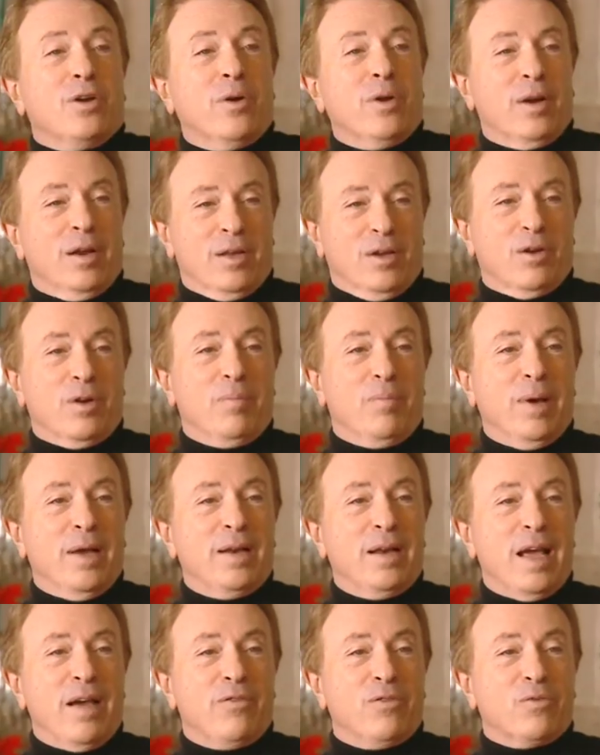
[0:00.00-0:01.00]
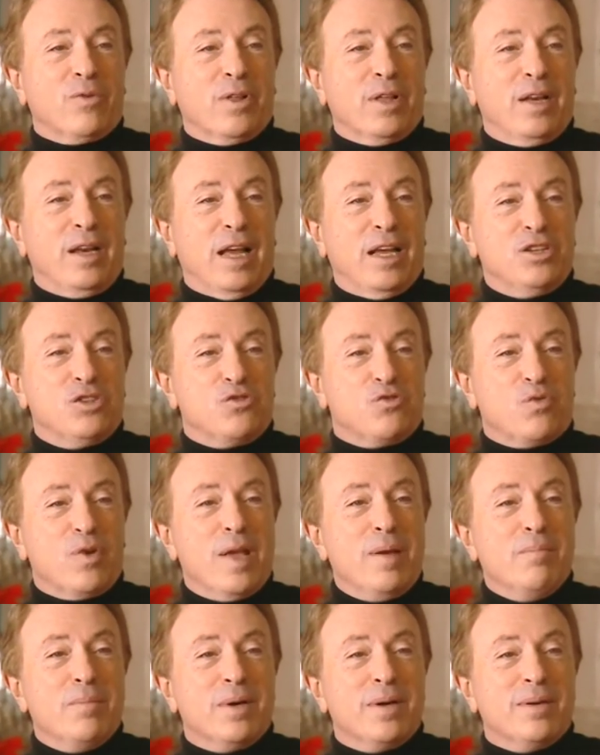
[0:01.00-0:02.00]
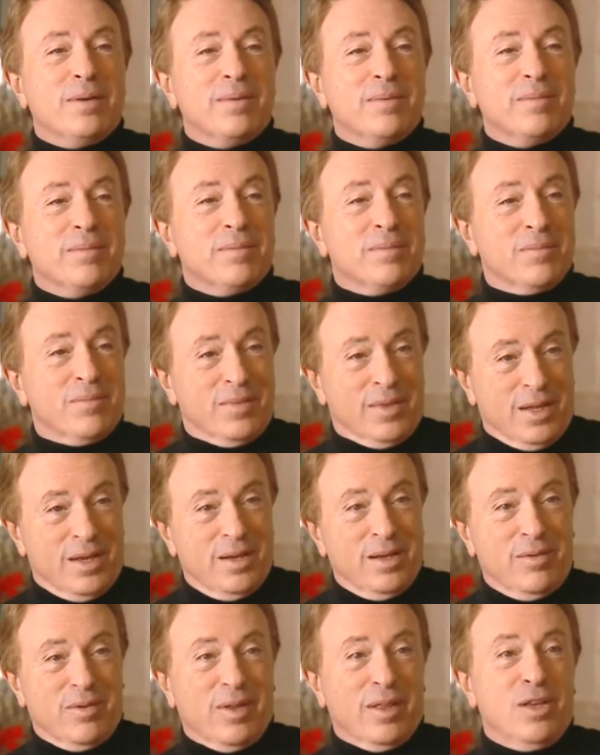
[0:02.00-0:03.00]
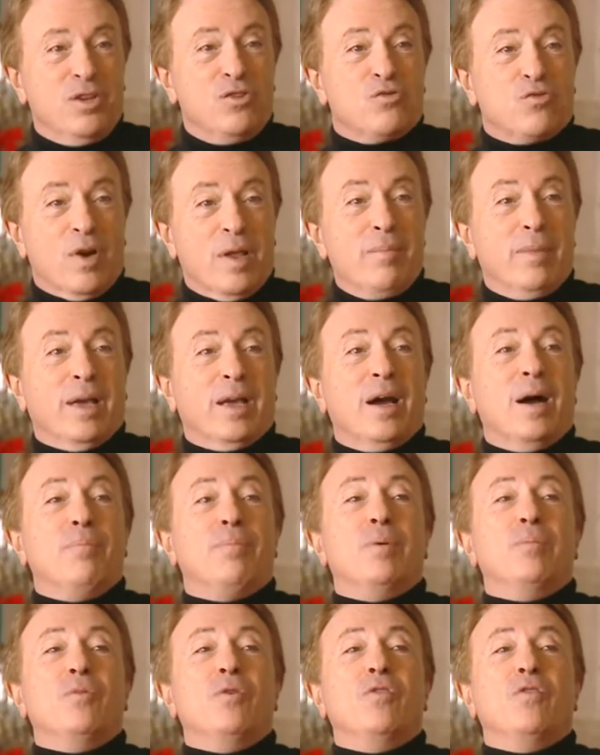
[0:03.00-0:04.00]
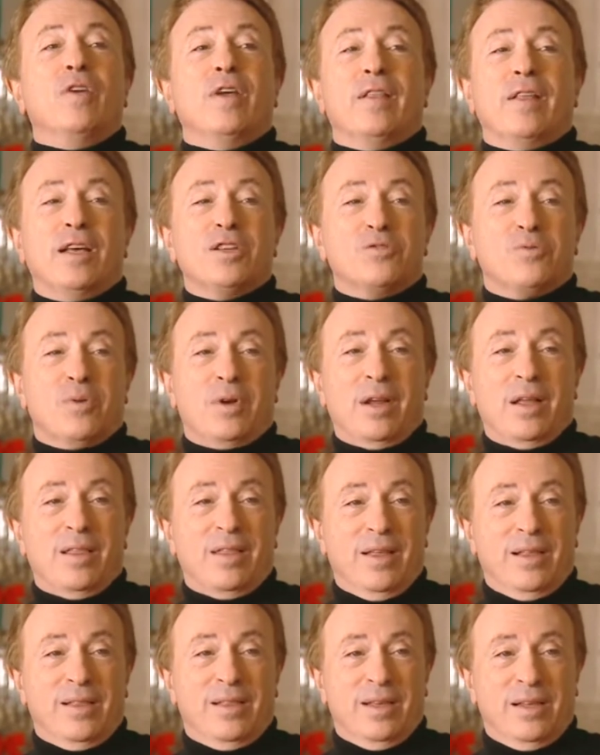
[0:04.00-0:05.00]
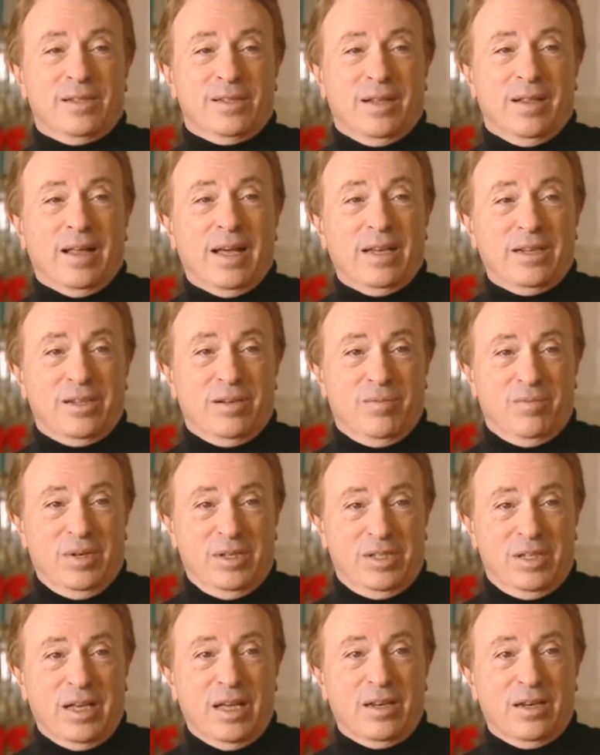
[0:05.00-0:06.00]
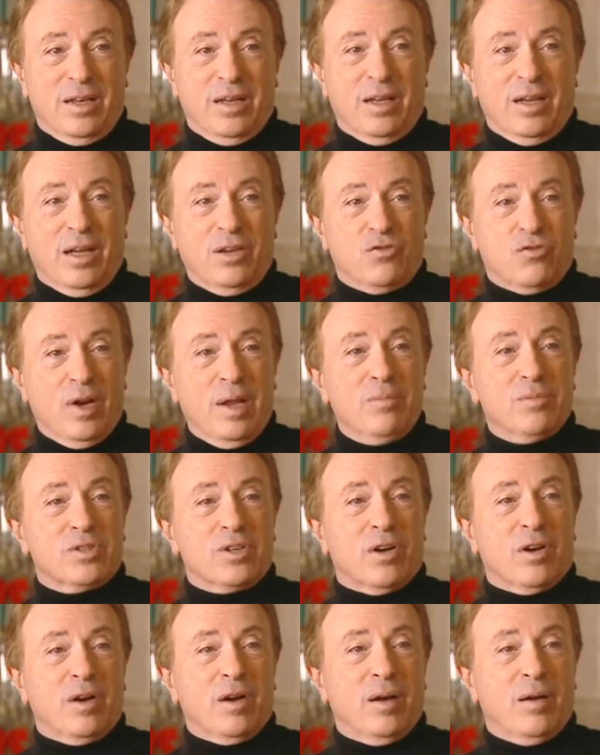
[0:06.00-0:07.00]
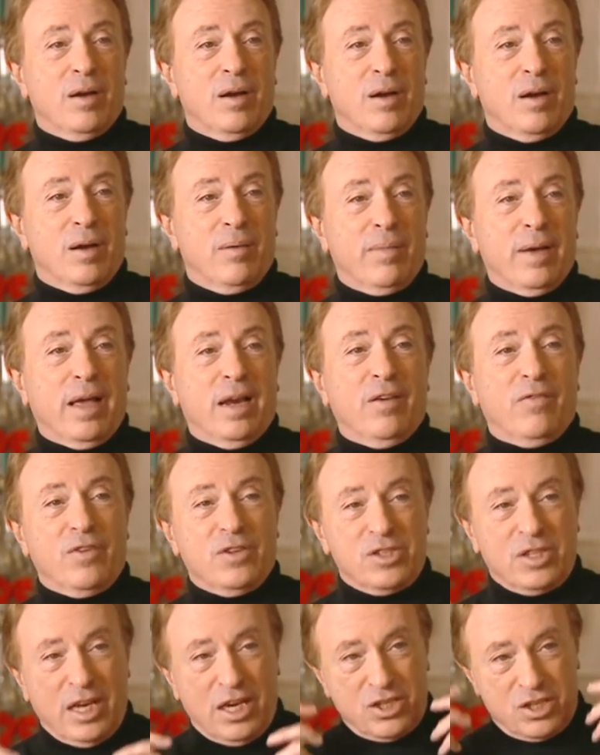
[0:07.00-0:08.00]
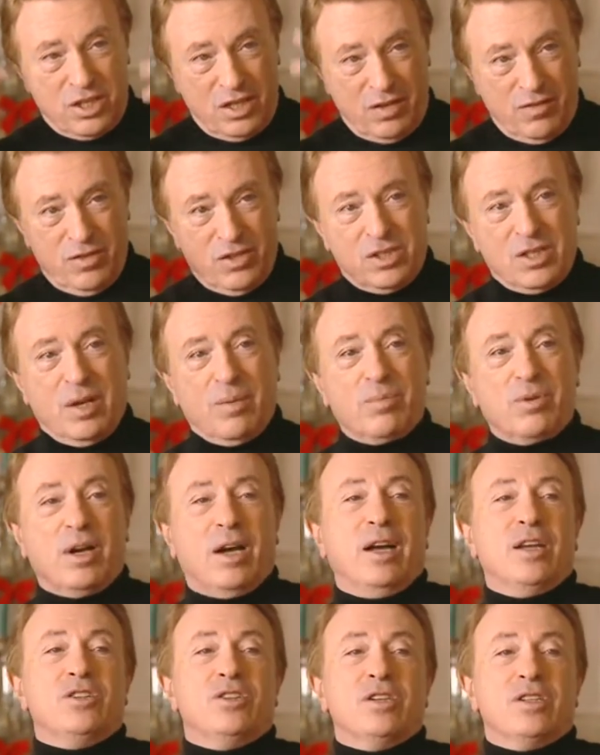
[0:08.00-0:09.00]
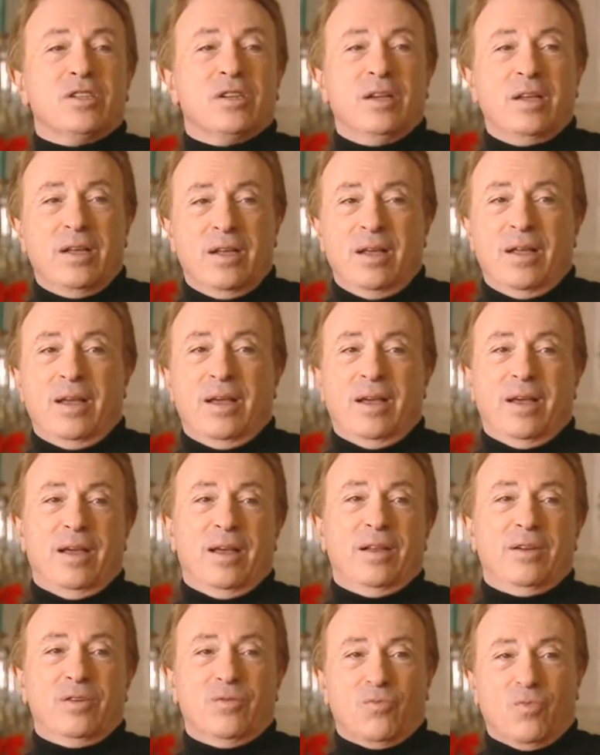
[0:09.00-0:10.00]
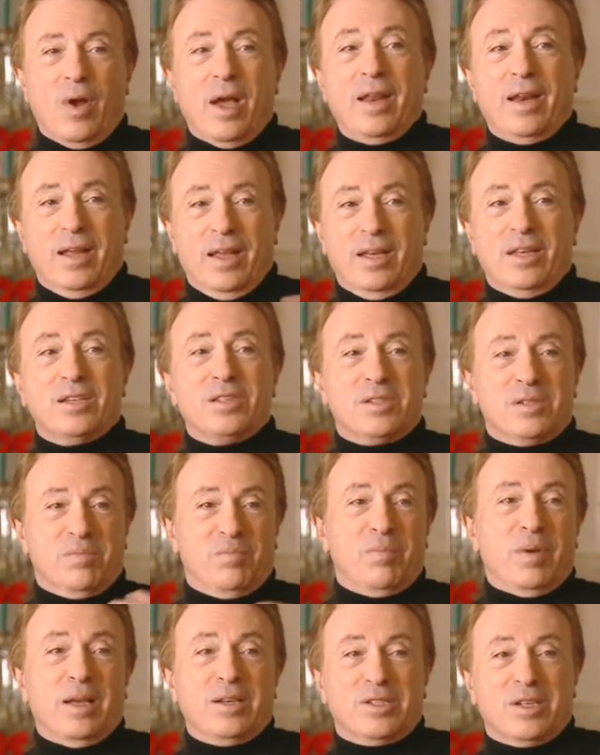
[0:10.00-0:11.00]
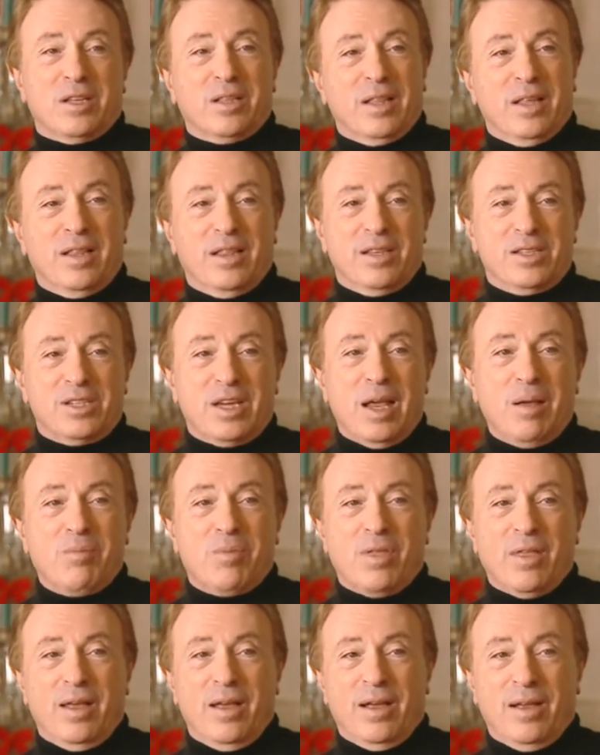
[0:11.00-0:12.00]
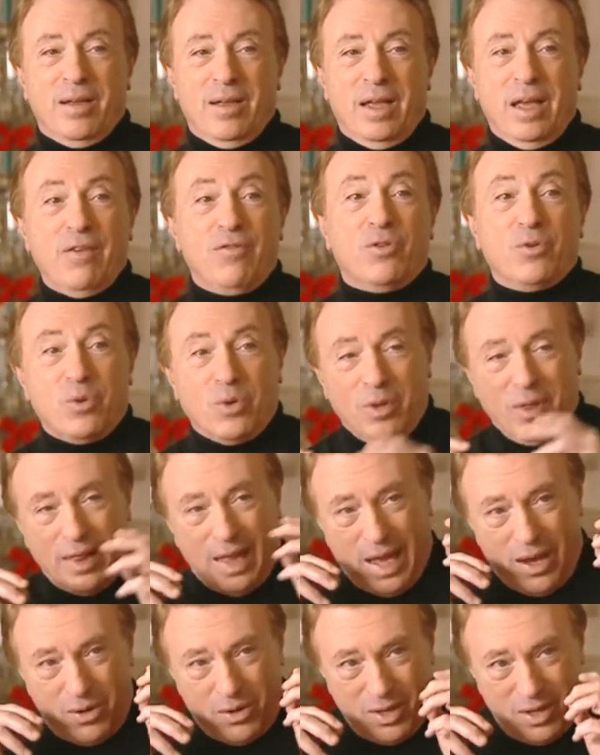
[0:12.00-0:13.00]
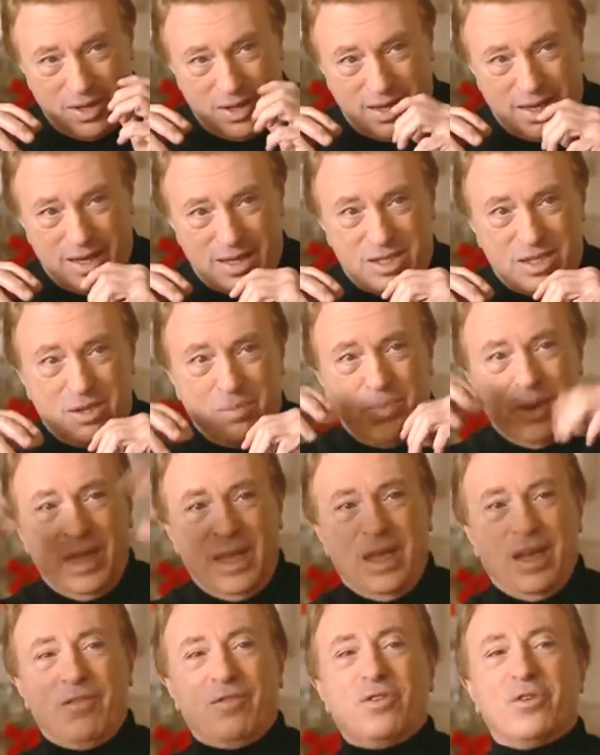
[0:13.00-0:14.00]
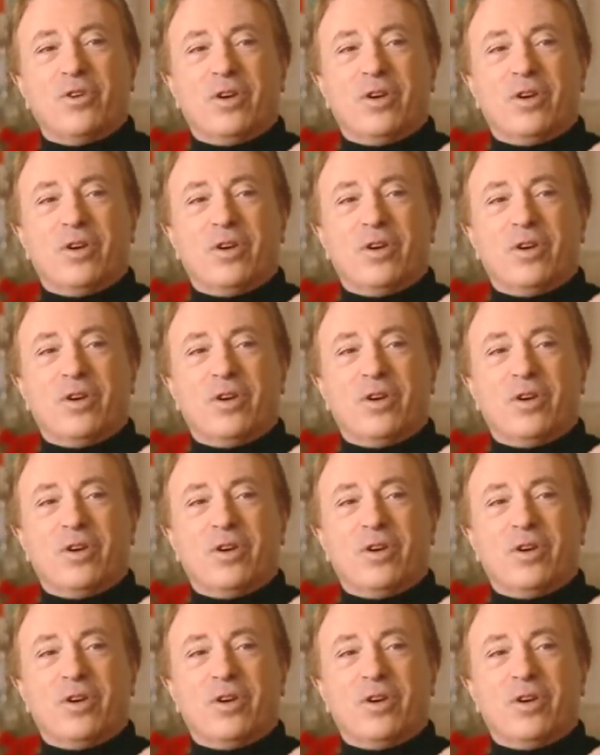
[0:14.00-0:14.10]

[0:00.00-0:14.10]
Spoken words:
you're going to go to bed and have a really nice dream. You're really dreaming up a movie. That's what I think there's a lot to be said. Dreams are a manifestation of the subconscious, and writing is basically the same thing. If you allow it to be, if